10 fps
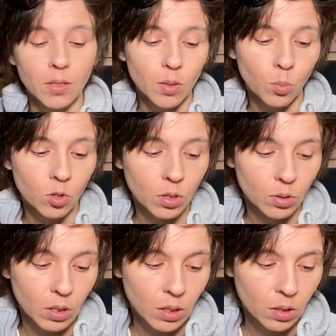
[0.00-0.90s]
The more you
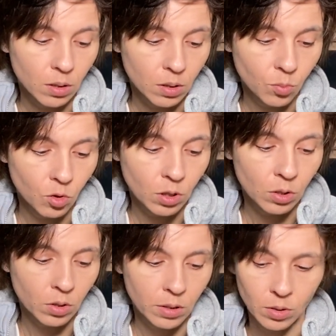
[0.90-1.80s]
heal, the more
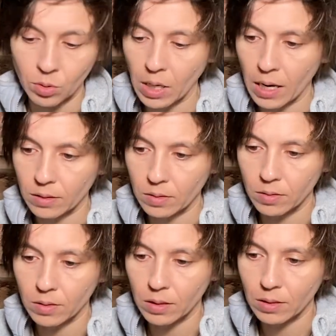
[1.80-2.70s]
you'll attract
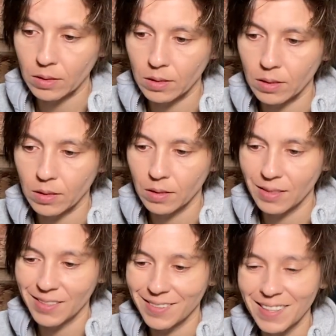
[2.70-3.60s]
this
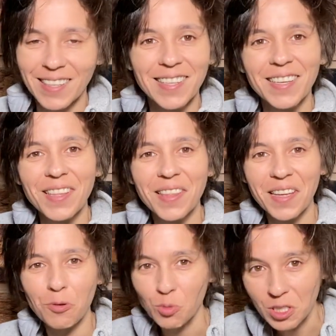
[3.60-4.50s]

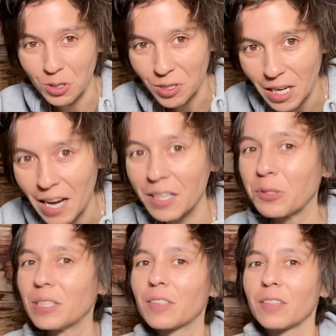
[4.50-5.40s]
thing which you're not
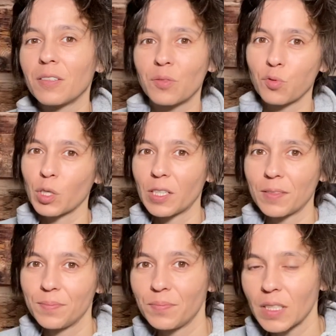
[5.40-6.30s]
going to look for.
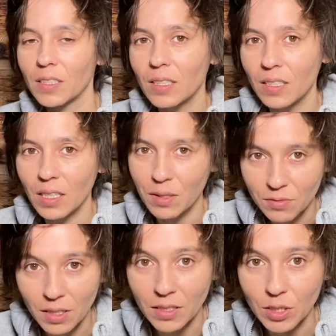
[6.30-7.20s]
It's going to come
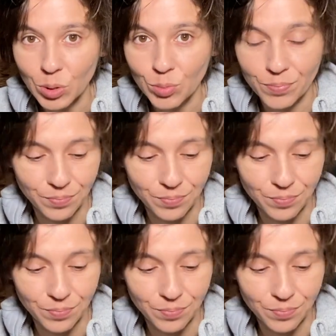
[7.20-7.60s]
find you.